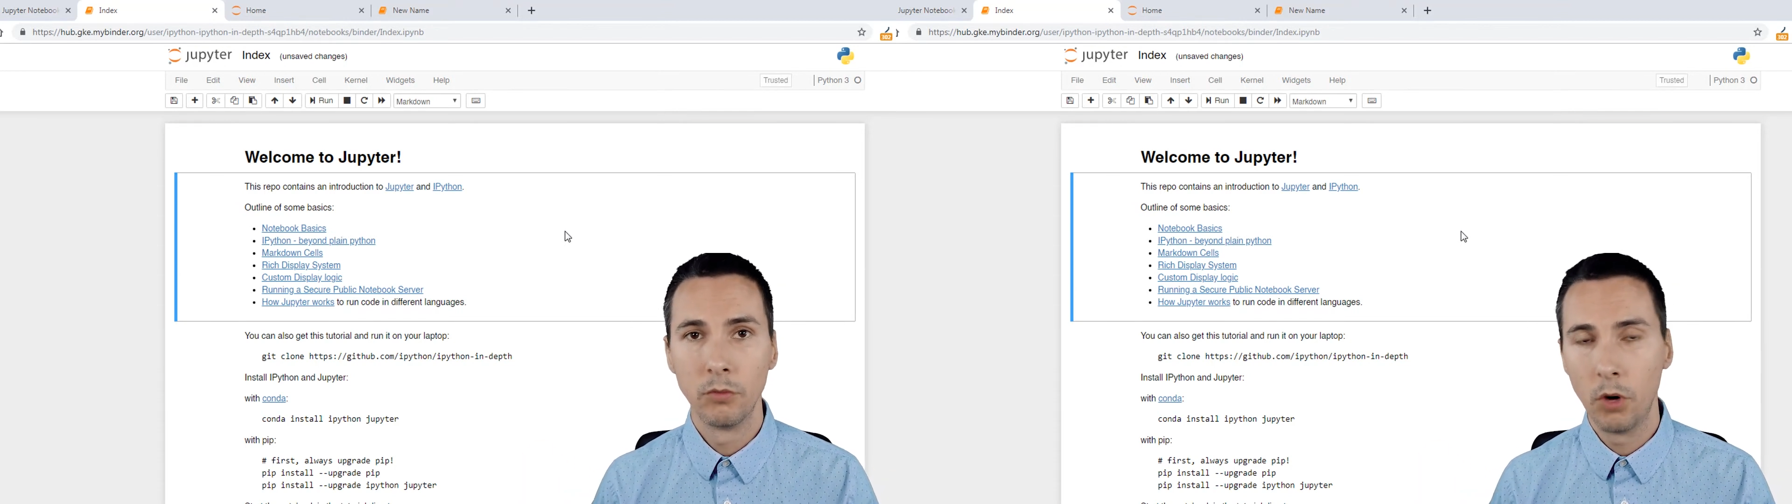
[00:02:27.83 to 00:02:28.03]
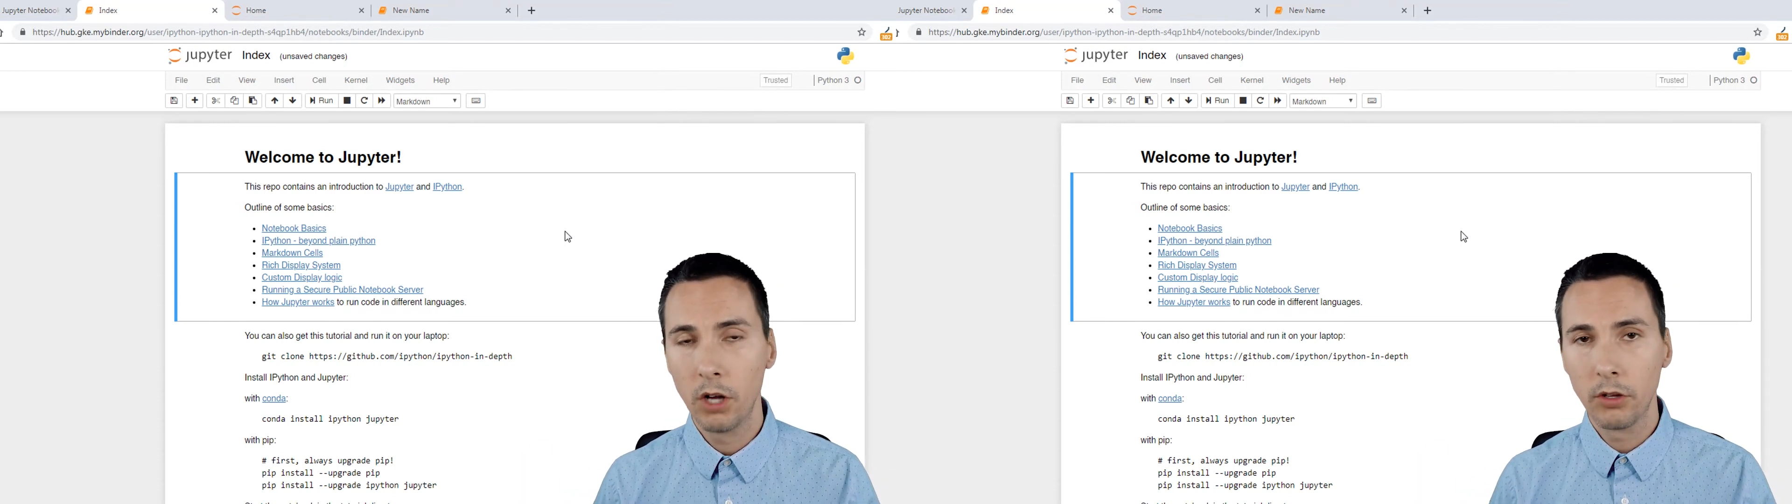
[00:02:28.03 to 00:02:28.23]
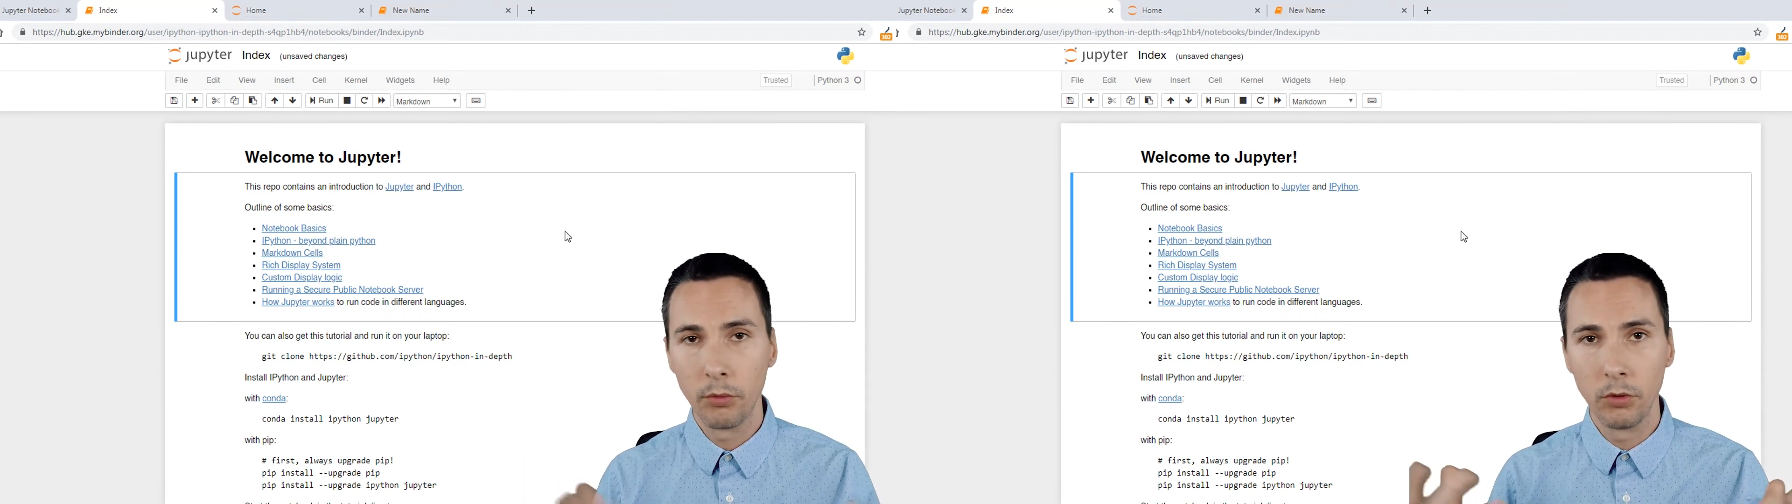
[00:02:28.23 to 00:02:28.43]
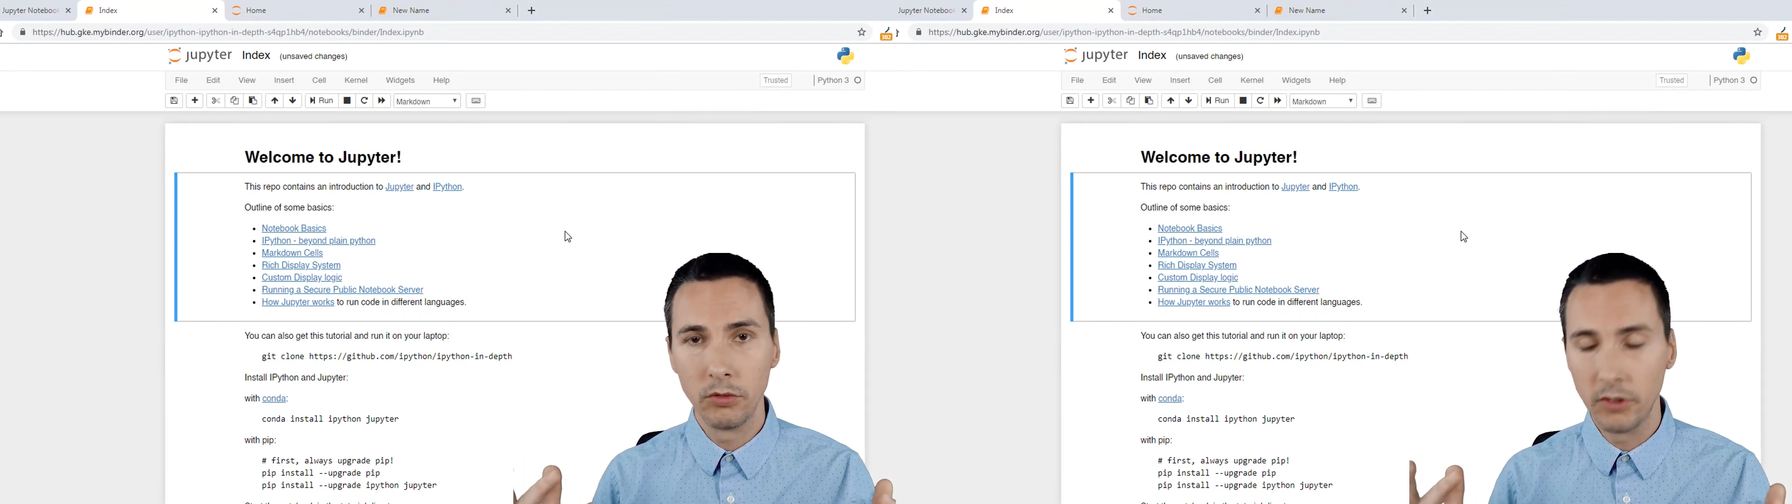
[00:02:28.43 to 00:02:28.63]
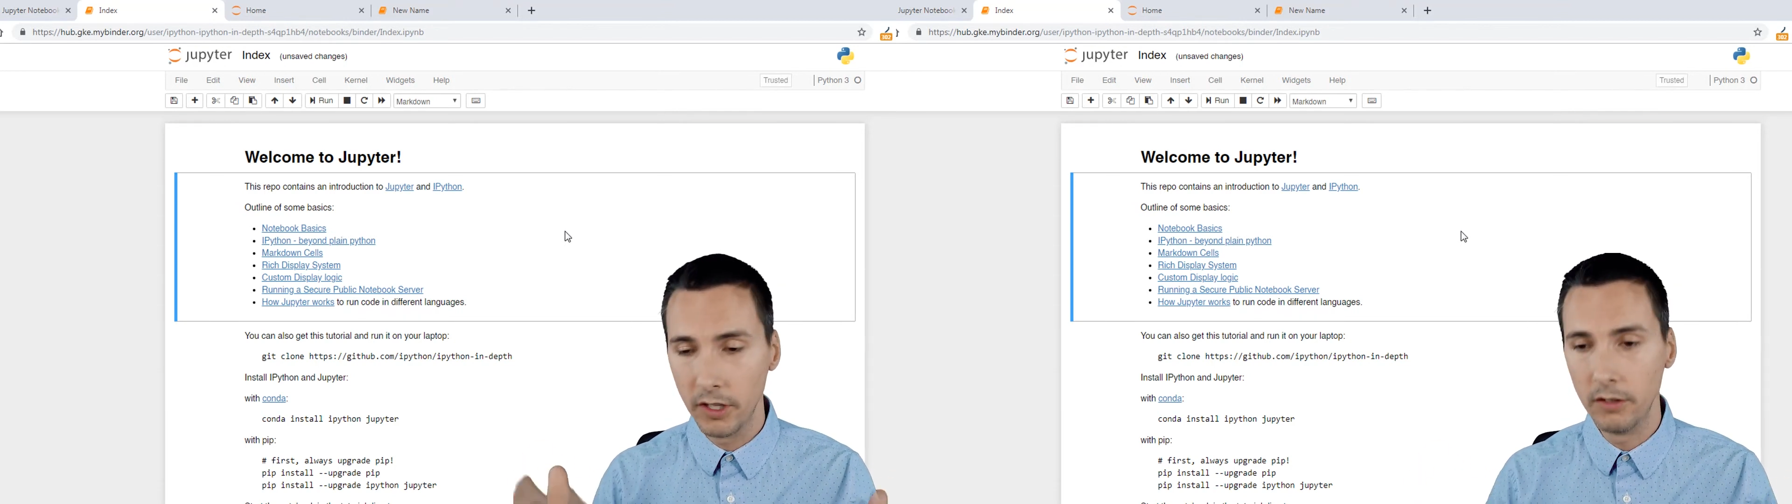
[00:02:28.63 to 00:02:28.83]

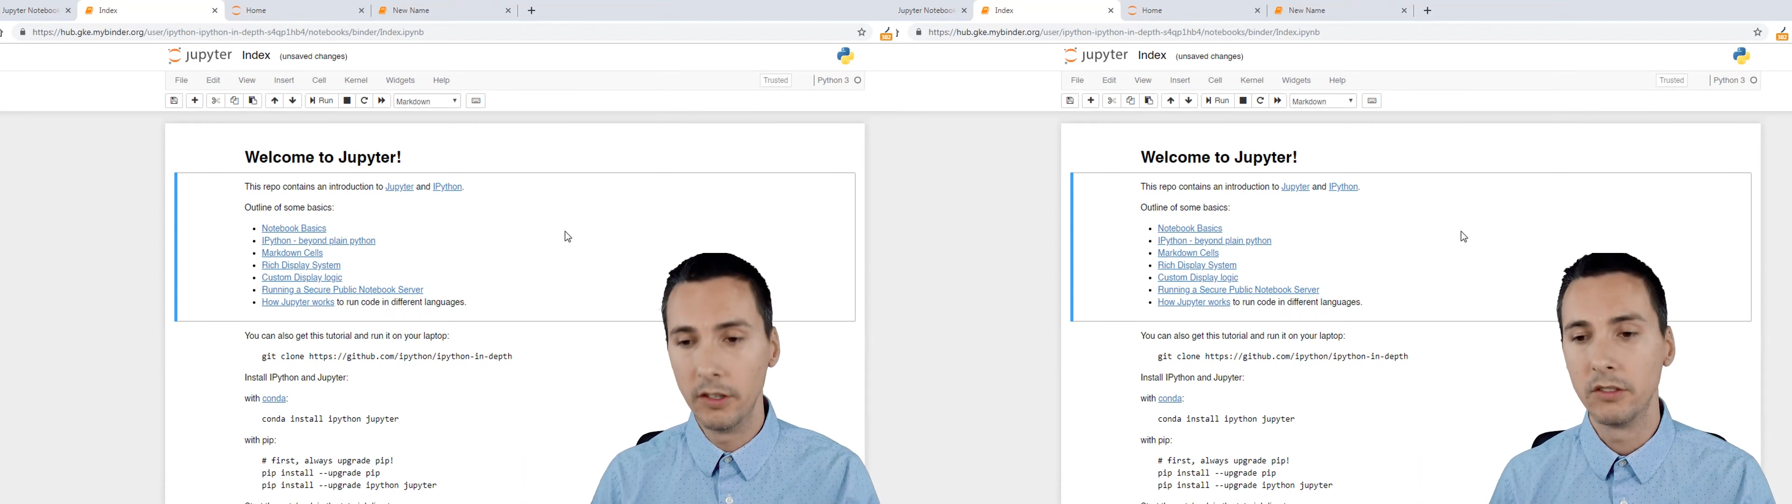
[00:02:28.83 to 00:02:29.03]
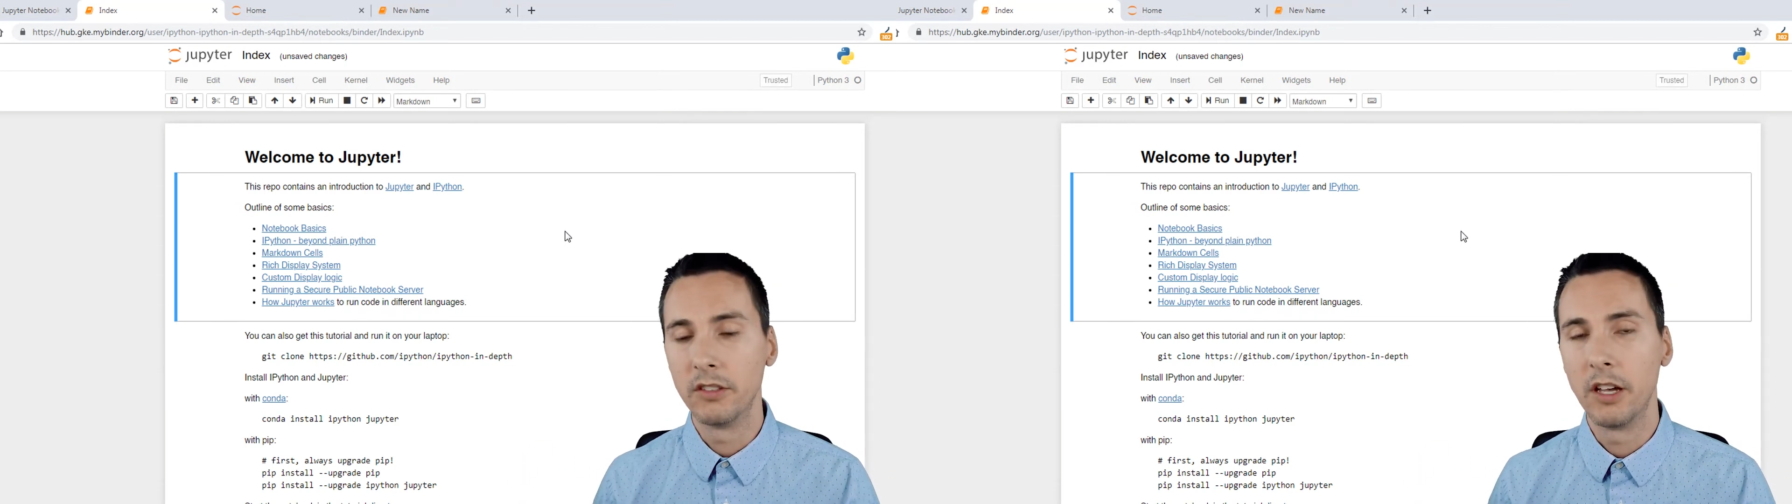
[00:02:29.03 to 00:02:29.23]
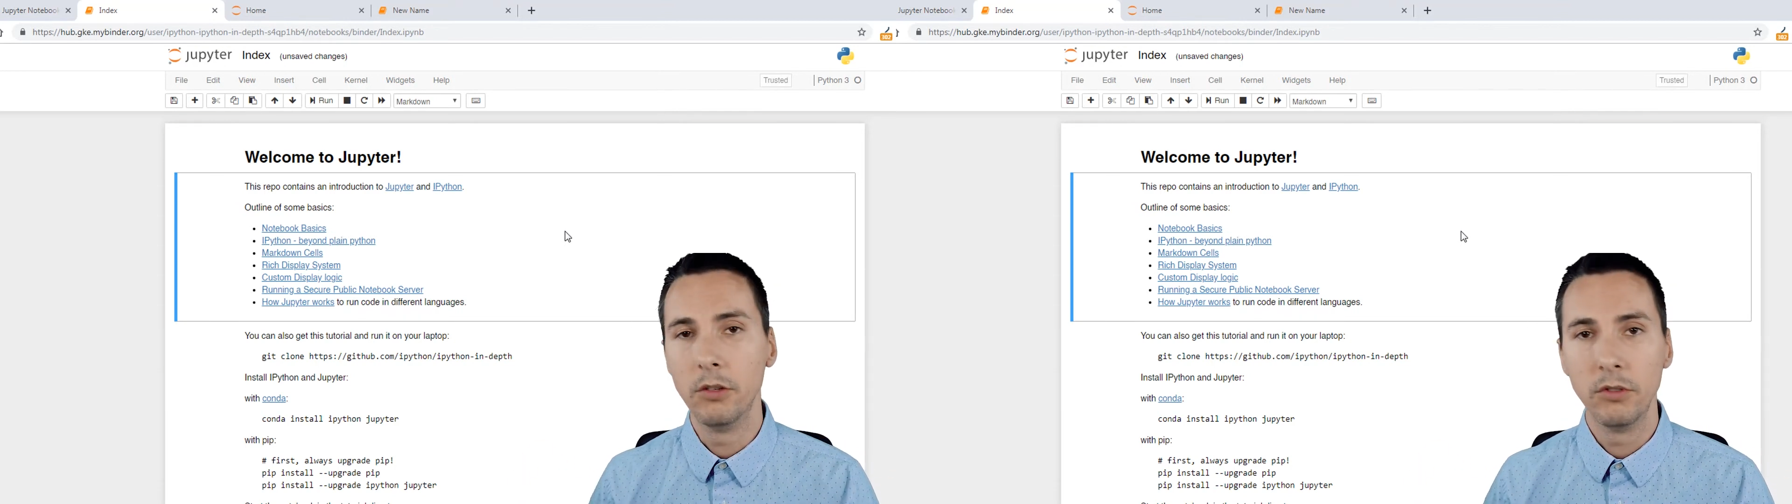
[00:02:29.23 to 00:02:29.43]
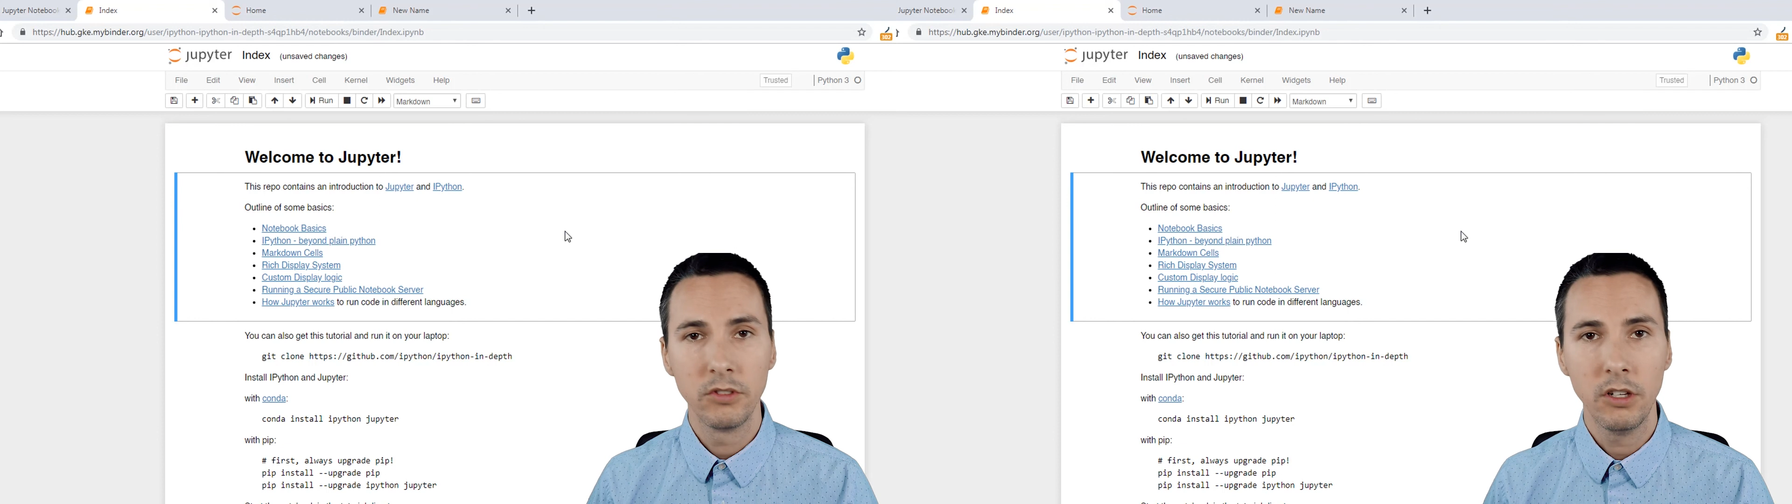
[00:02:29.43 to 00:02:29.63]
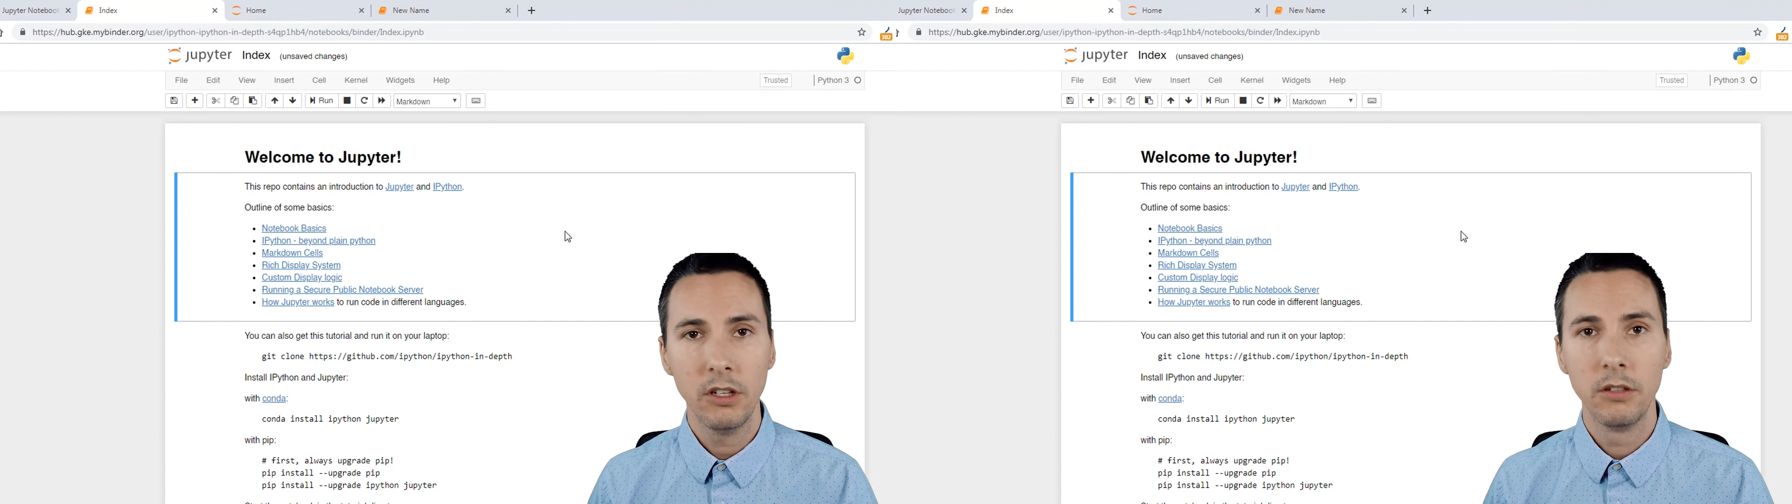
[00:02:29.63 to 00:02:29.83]
walkthroughs, then this is how you
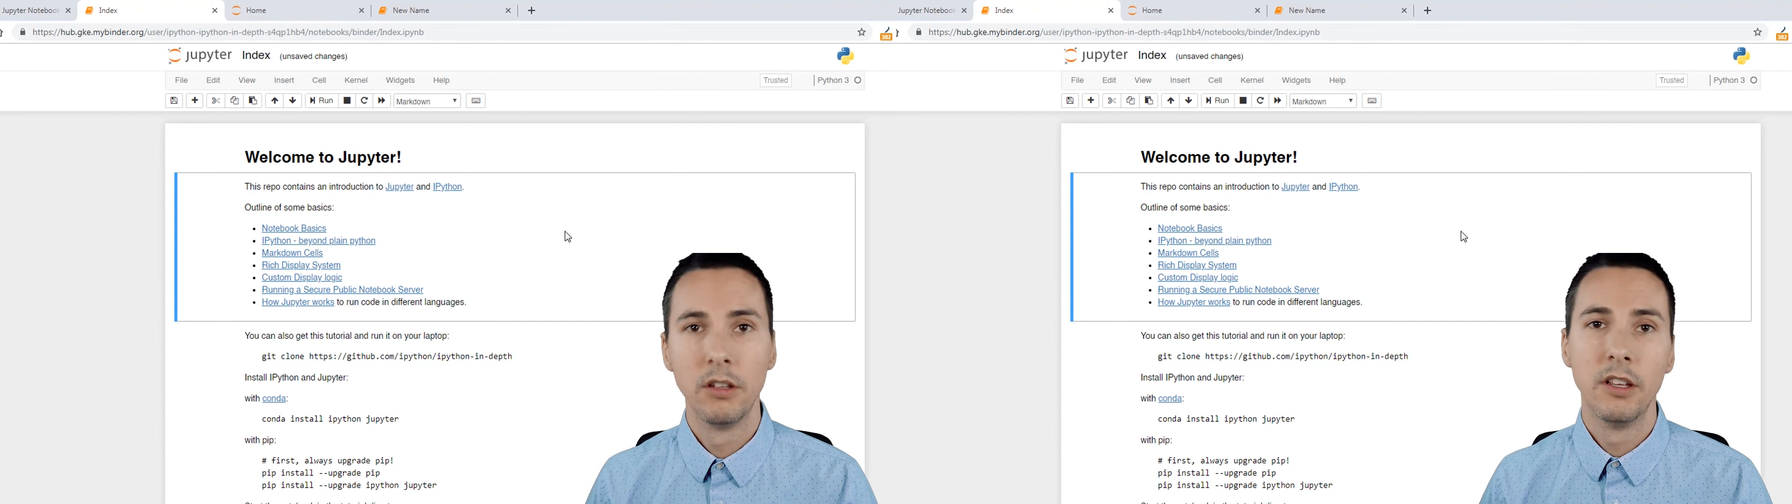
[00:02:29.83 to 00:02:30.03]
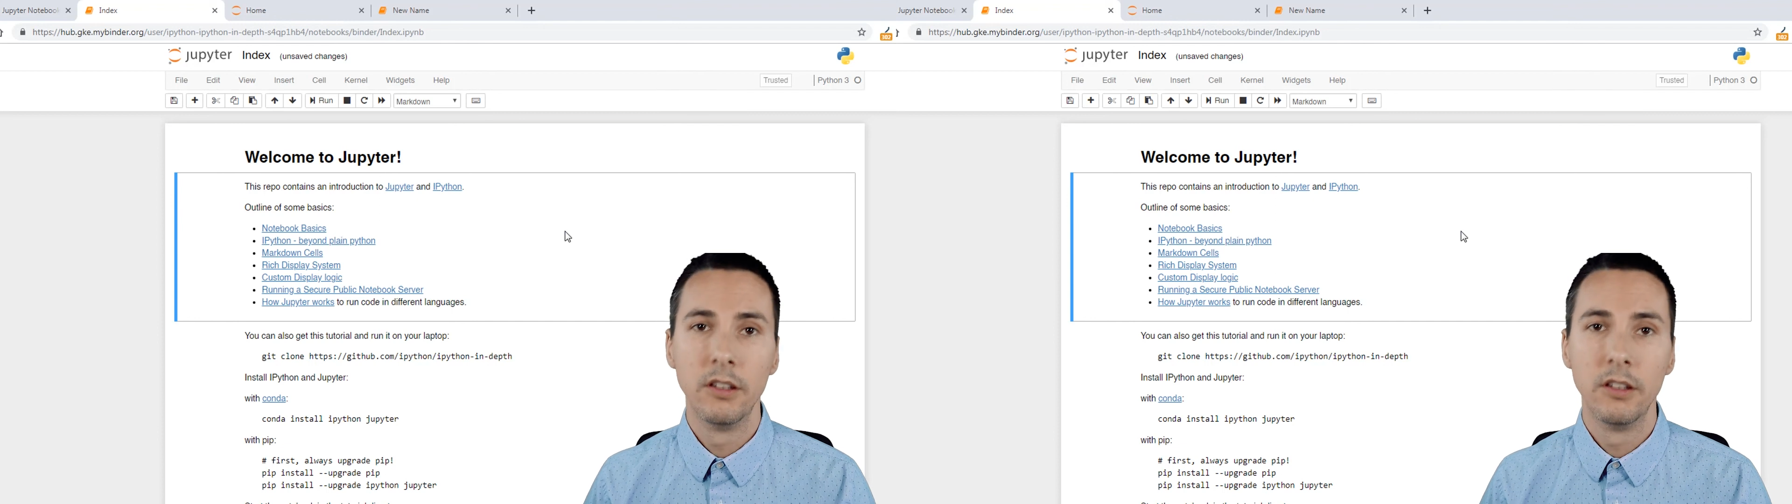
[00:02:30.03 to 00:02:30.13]
install it.